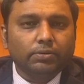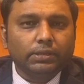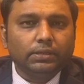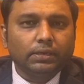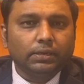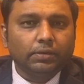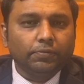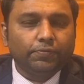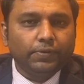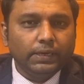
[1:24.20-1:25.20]
with the
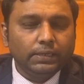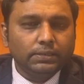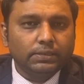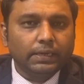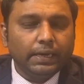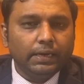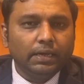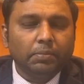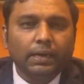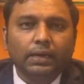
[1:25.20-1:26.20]
fees in
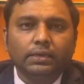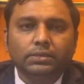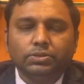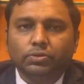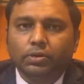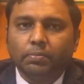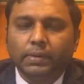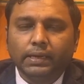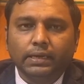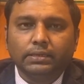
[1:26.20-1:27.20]
Himalayan Institute of
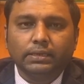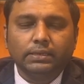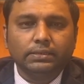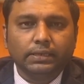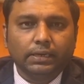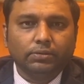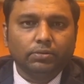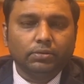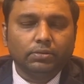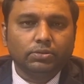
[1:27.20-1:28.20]
Medical Science,
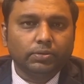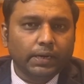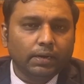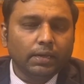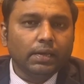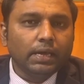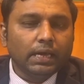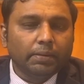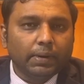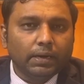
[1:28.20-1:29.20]
Dehradun. Student,
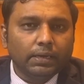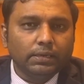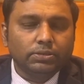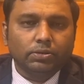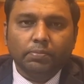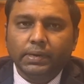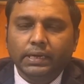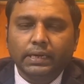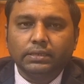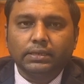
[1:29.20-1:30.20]
Himalayan Institute of
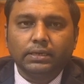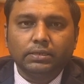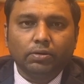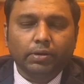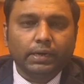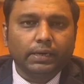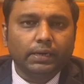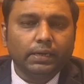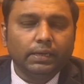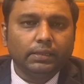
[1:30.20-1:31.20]
Medical Science
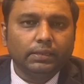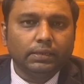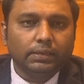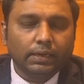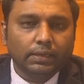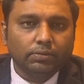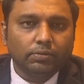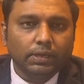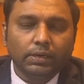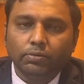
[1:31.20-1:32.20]
located in
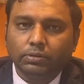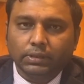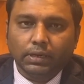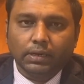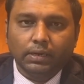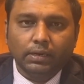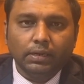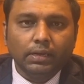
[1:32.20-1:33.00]
Dehradun in Uttarakhand.